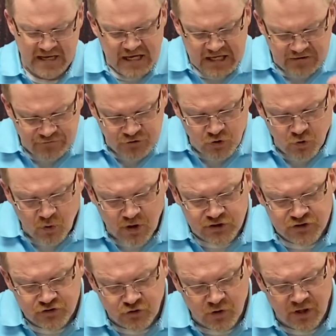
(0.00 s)
If you are
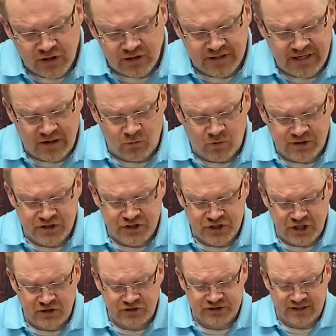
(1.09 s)
struggling, I want to
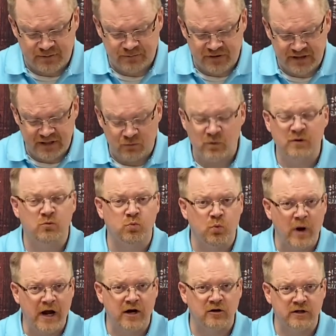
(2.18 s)
share something that we
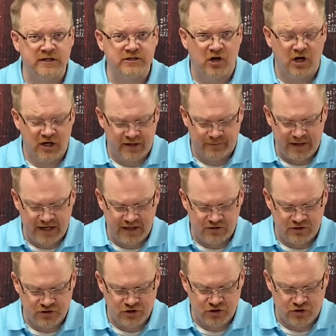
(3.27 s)
rarely talk about in
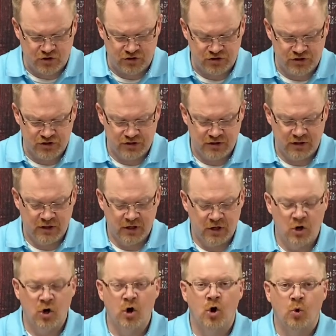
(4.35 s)
the church.
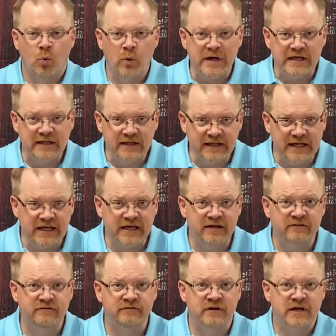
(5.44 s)
We
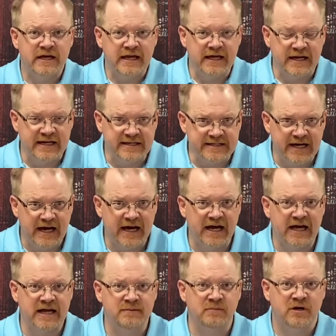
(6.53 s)
live in a
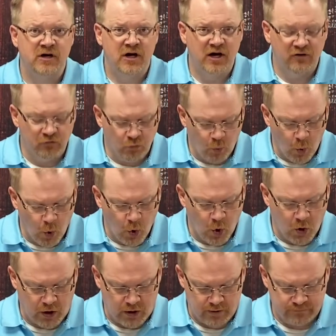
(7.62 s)
time of
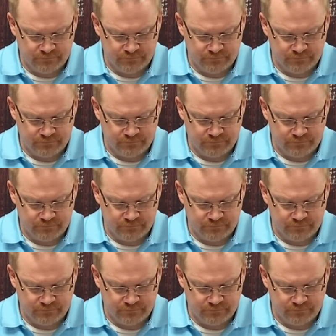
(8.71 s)
war.